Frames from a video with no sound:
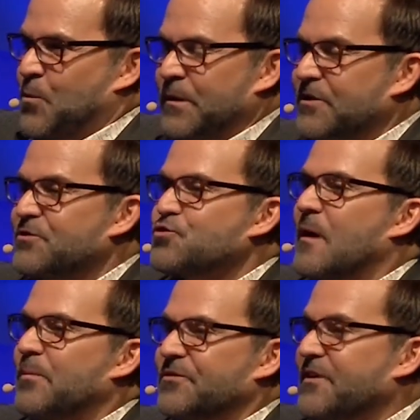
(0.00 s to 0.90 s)
When you're
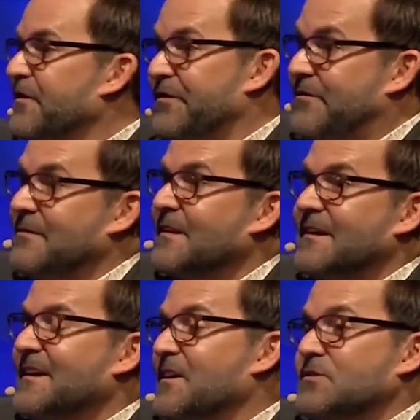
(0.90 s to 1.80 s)
troubled,
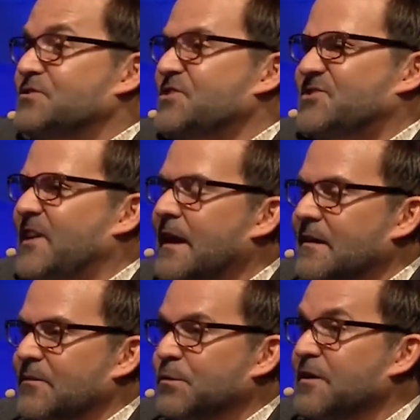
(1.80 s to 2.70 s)
just
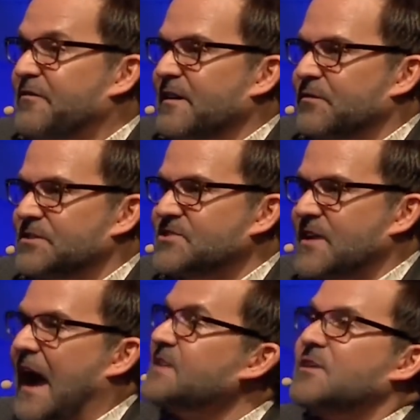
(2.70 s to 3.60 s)
say, when you're fearful, just
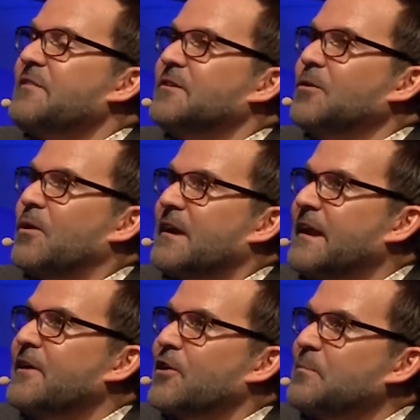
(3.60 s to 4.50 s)
say, I sought the Lord
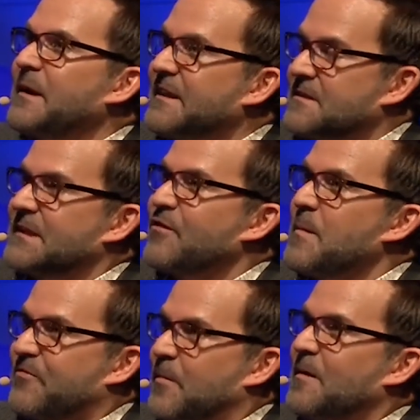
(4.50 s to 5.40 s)
and he heard me and he delivered
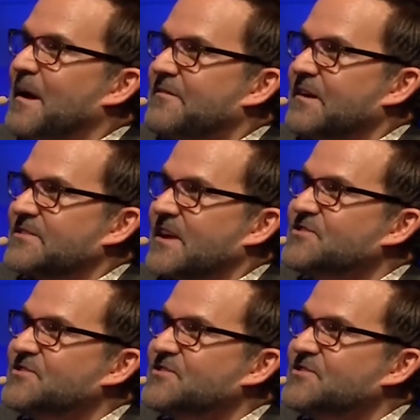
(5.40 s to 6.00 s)
me from all my fears.